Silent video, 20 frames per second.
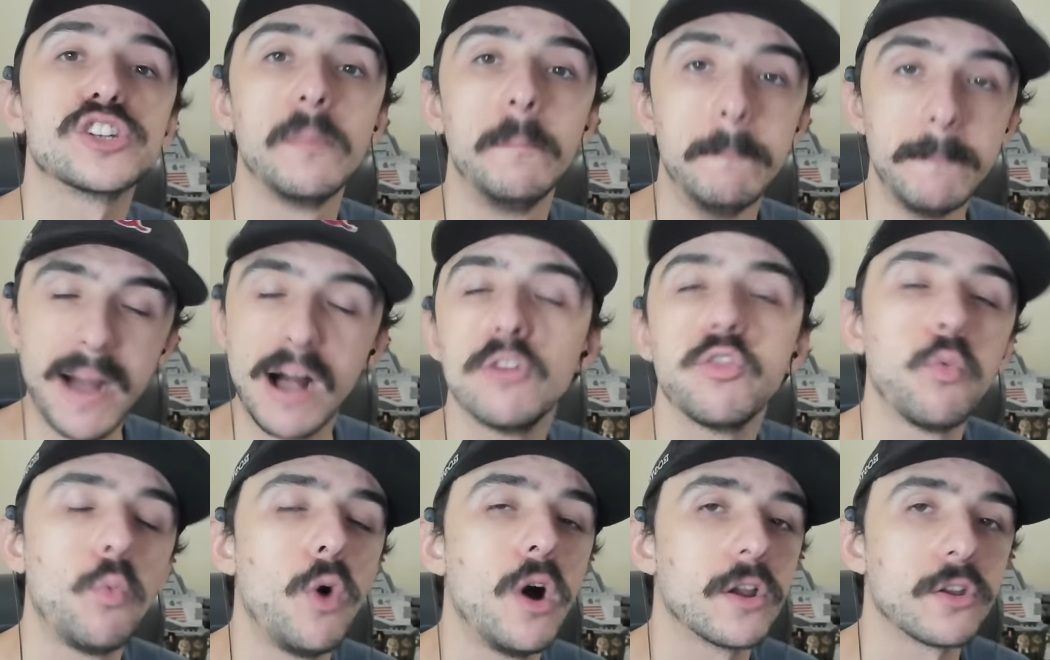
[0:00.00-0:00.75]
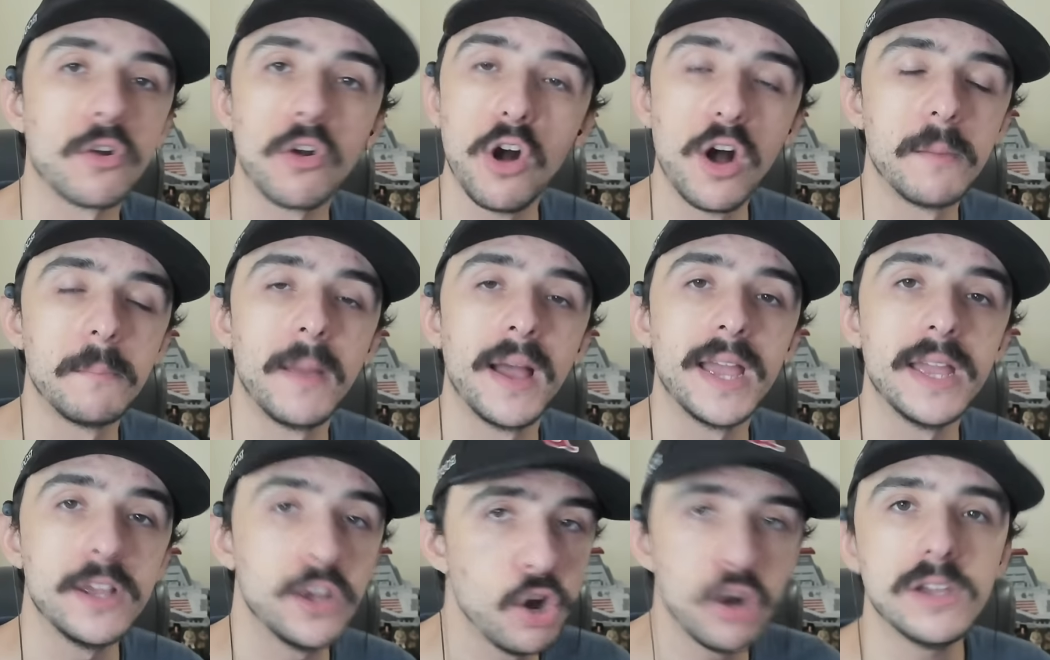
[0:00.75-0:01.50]
mouth water on my
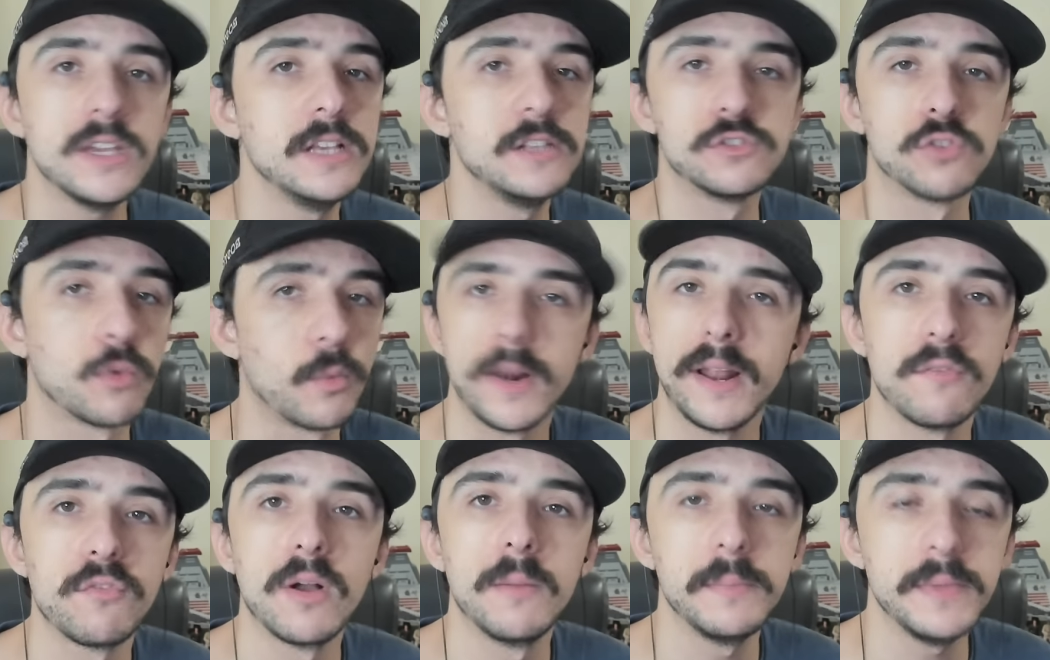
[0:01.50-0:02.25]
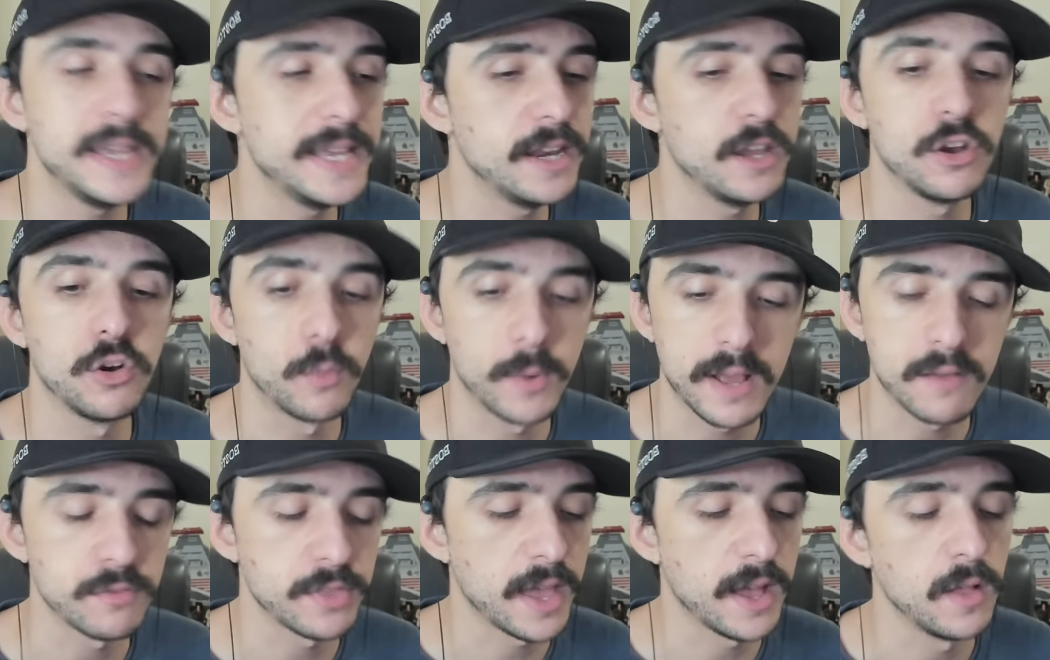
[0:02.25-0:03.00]
cookies or whatever I'm eating or
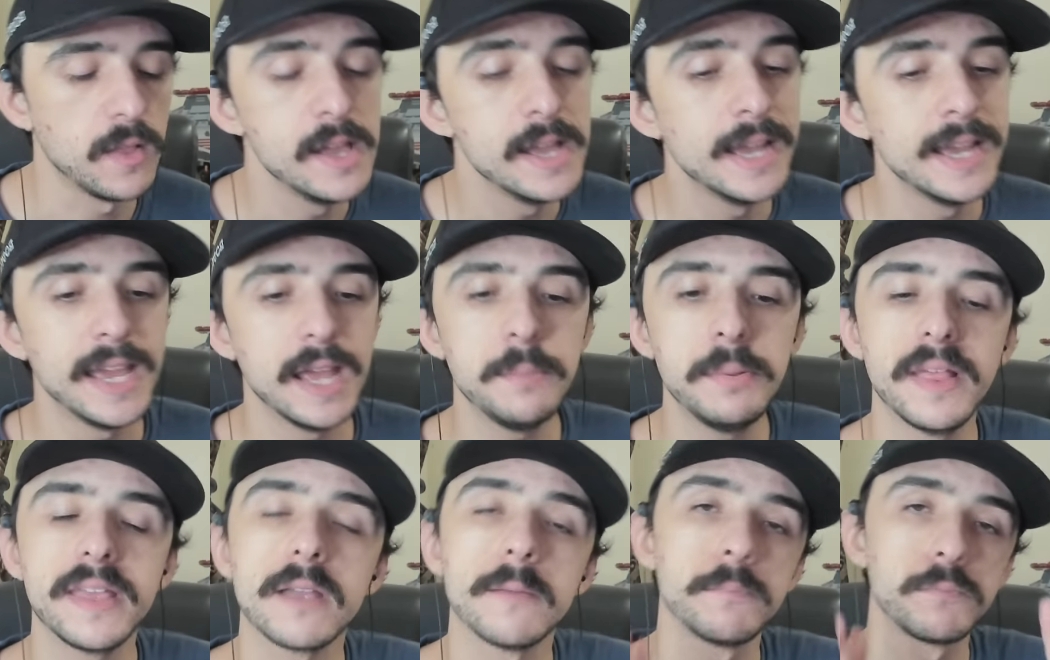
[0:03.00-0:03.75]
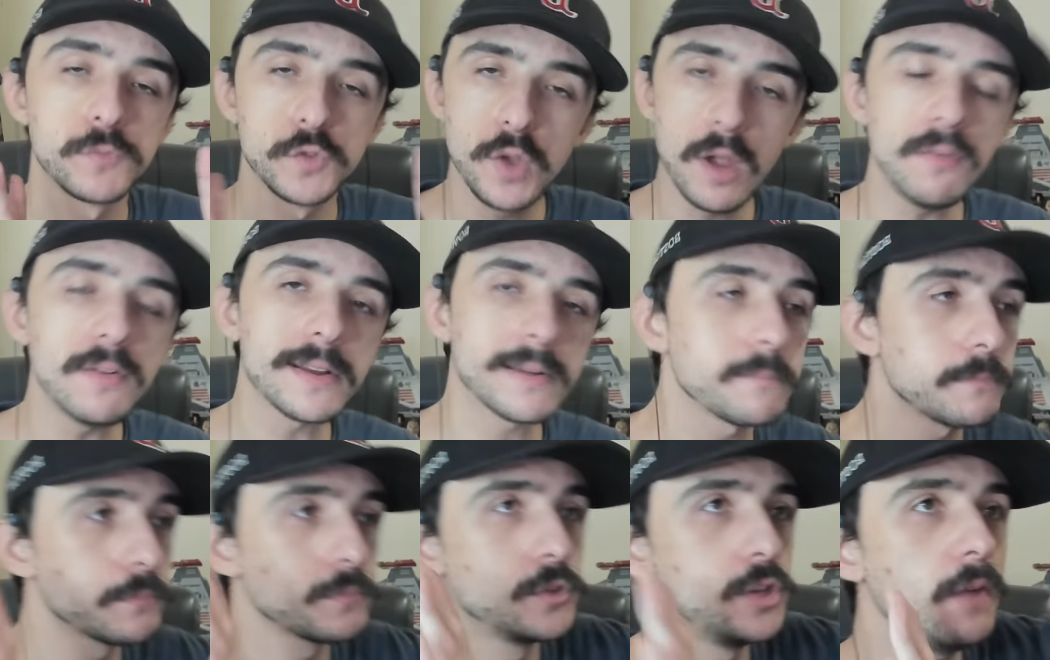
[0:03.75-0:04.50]
whatever the hell. It'd be like, you ever
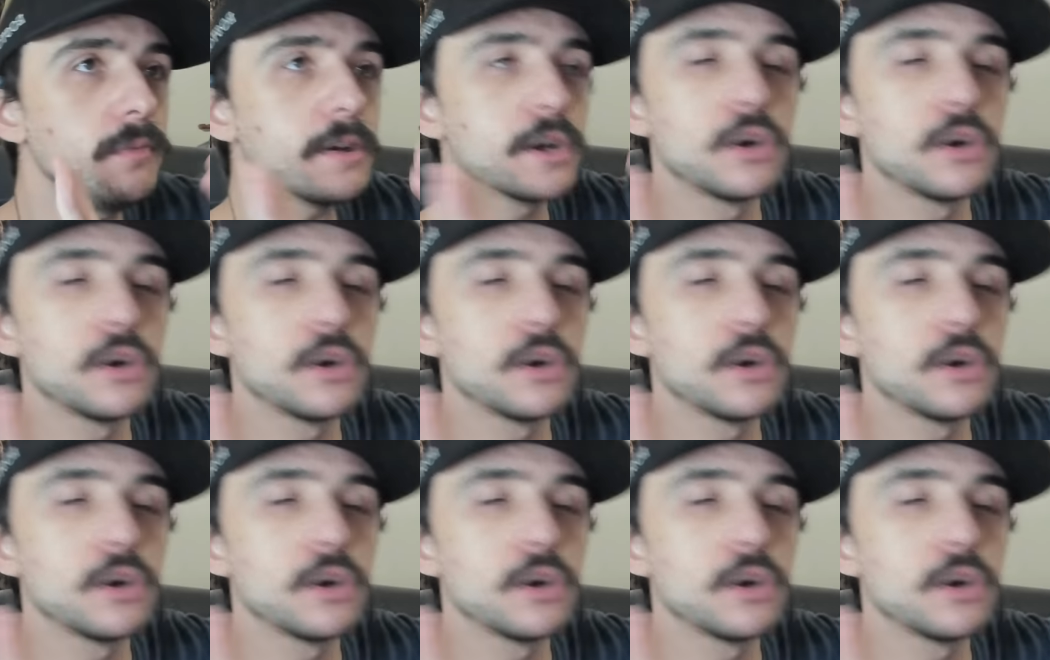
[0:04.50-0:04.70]
you ever go